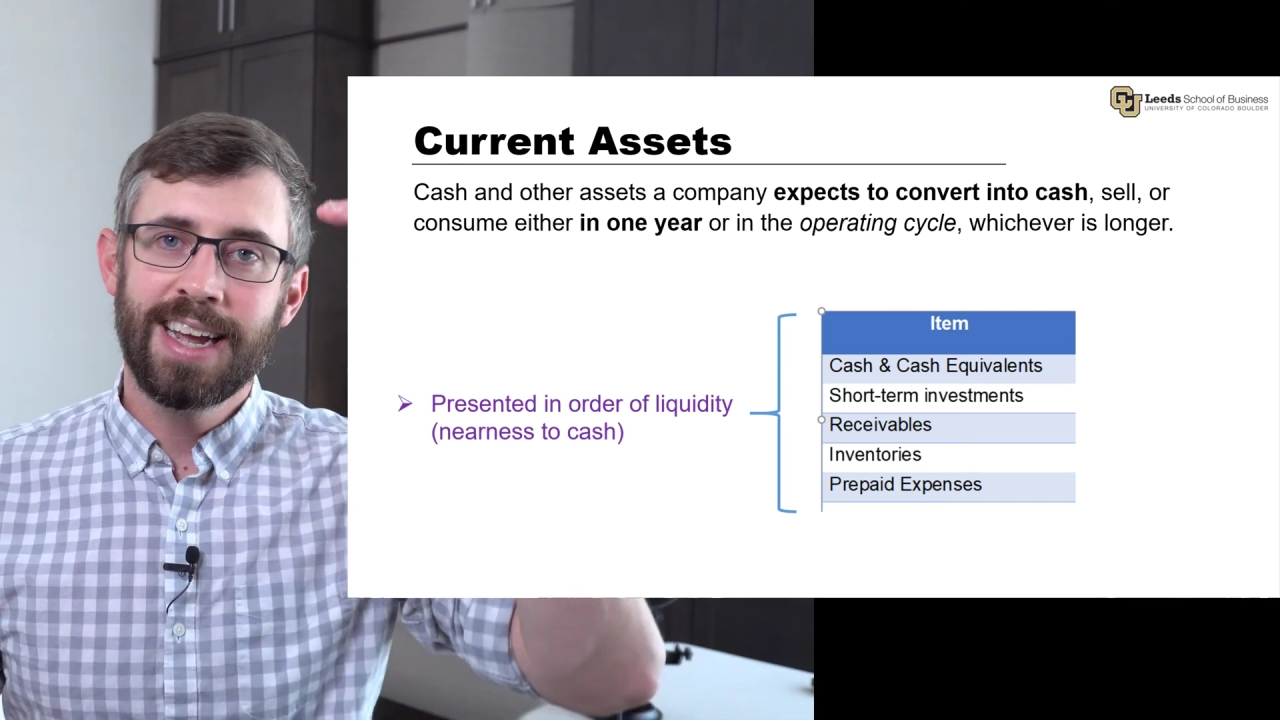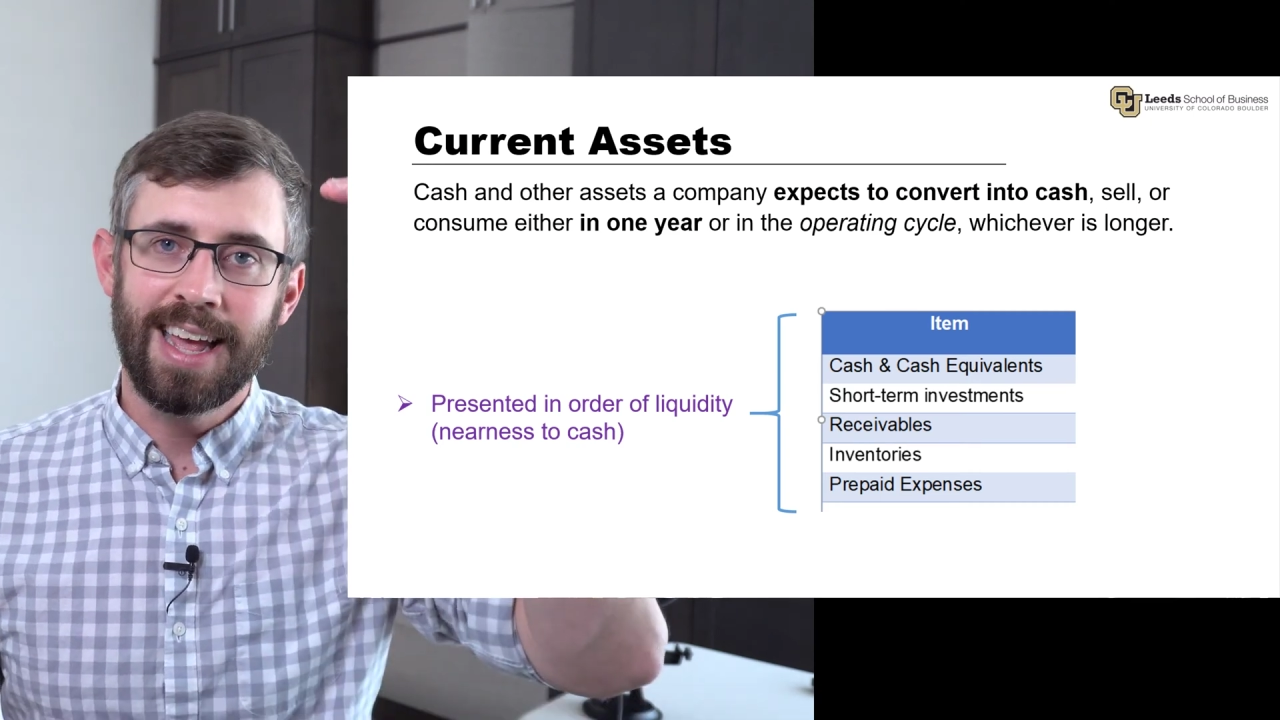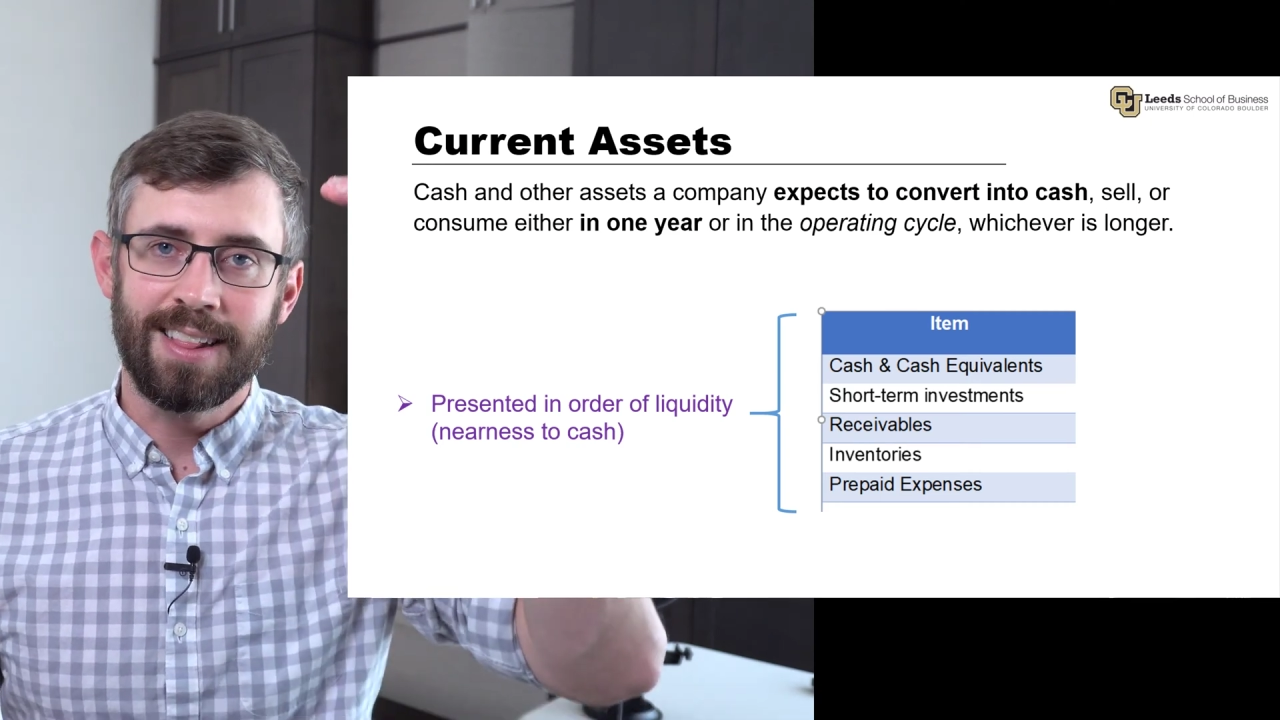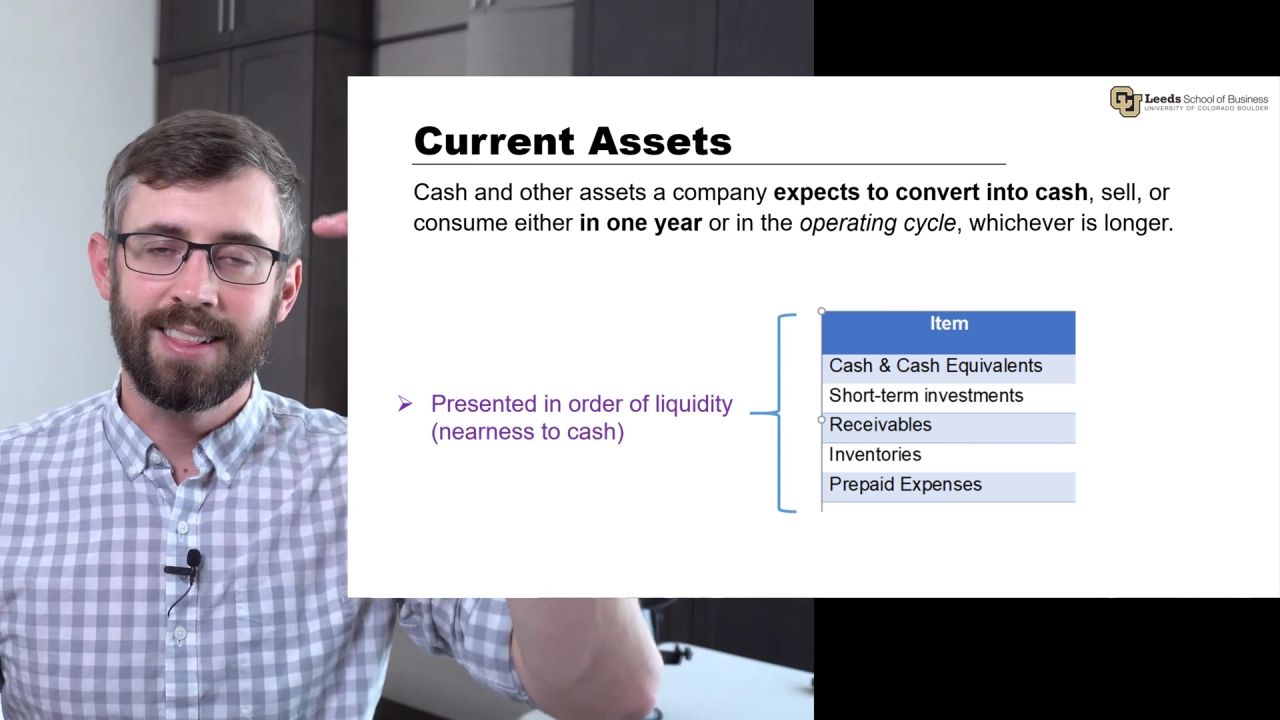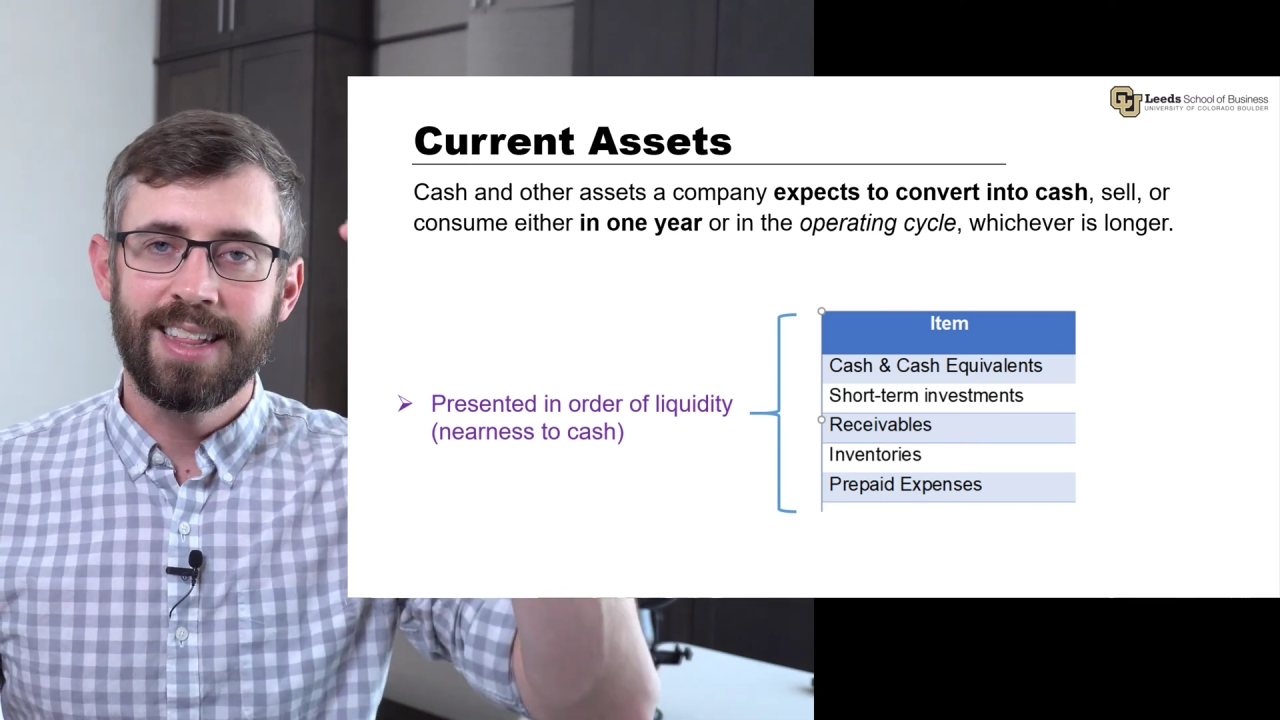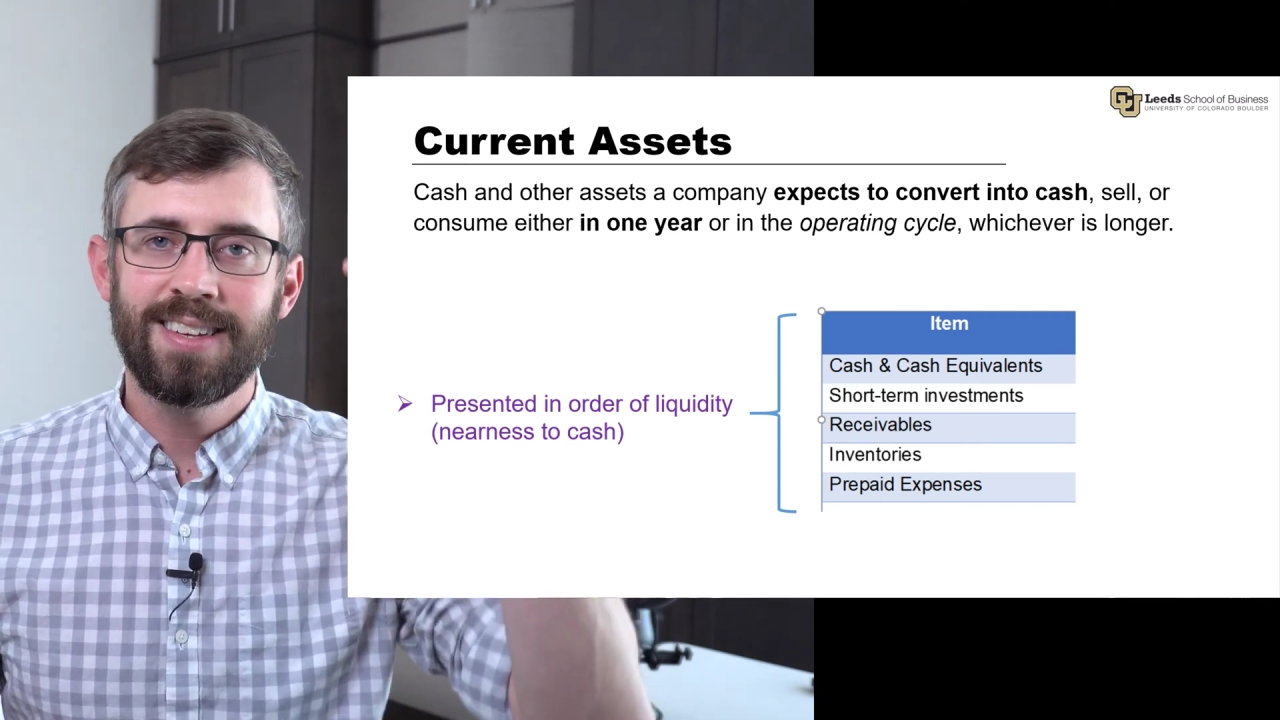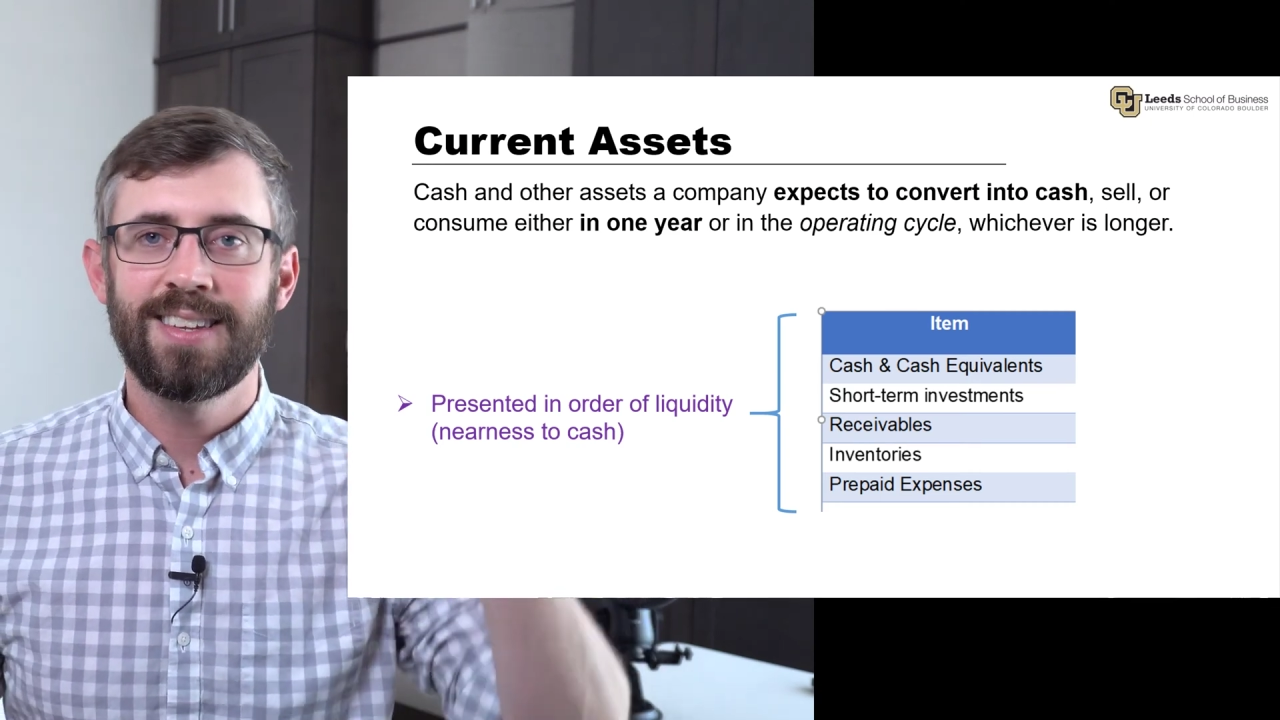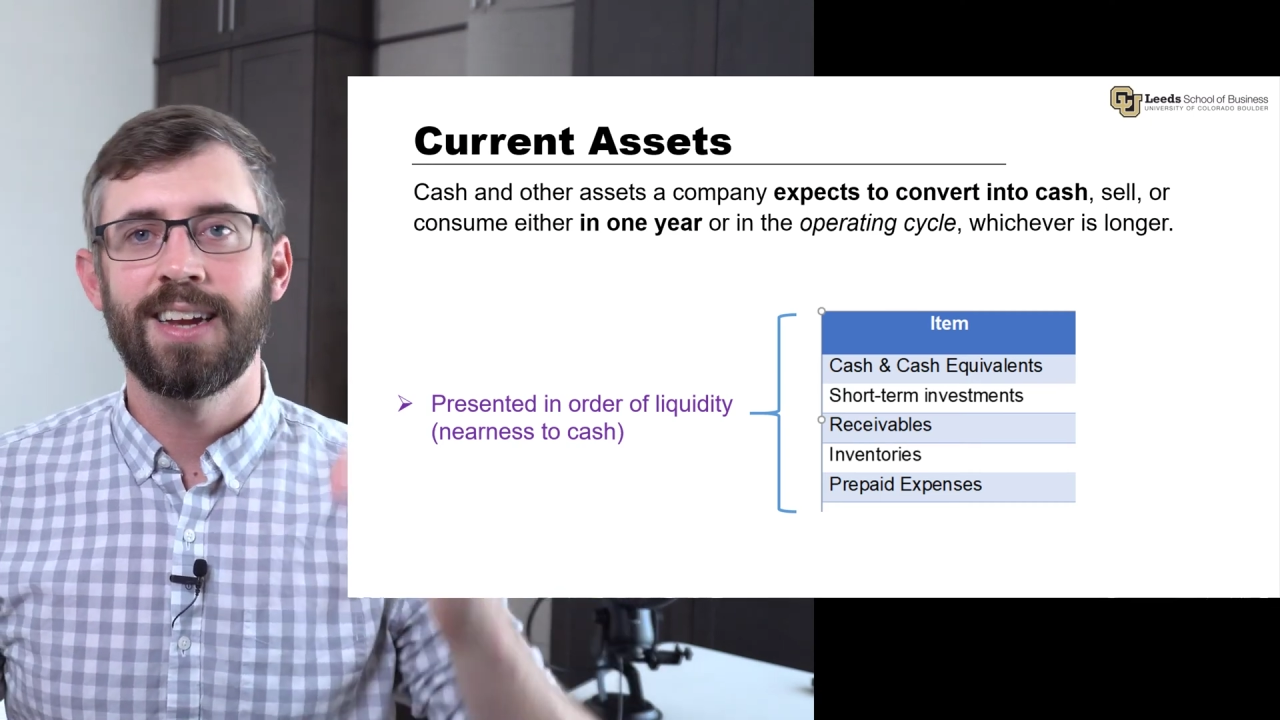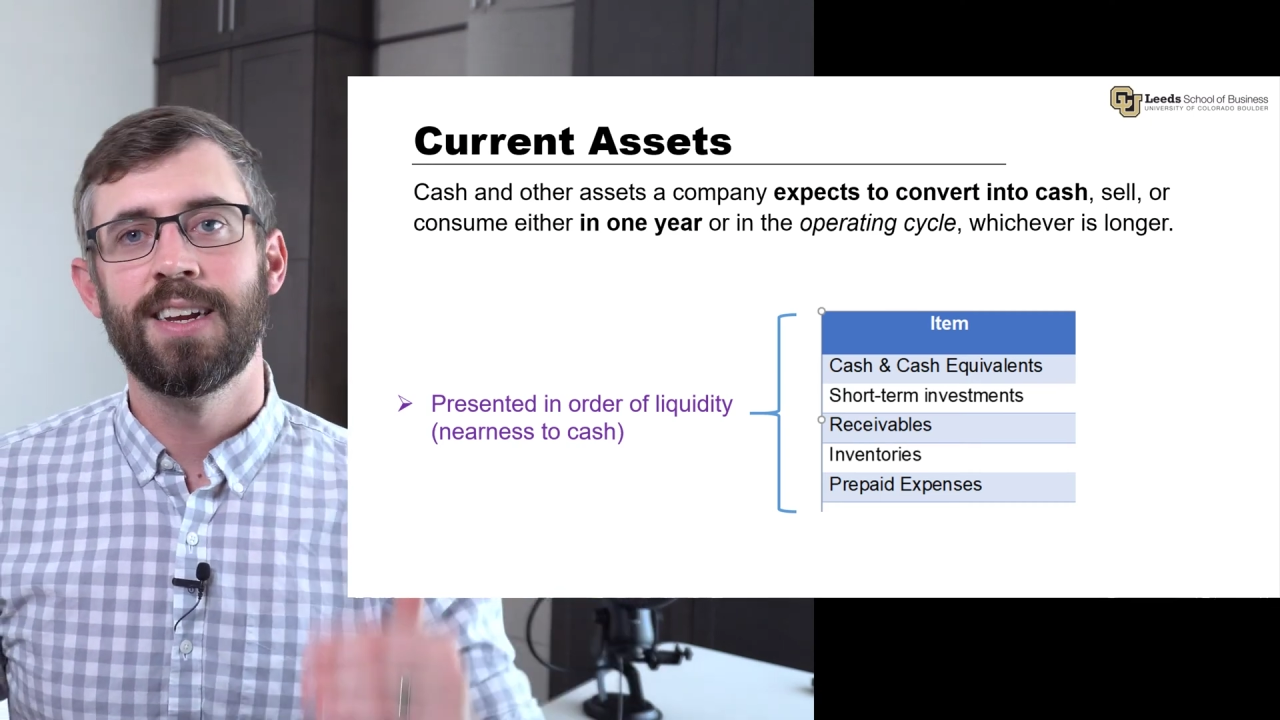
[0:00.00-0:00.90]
to get listed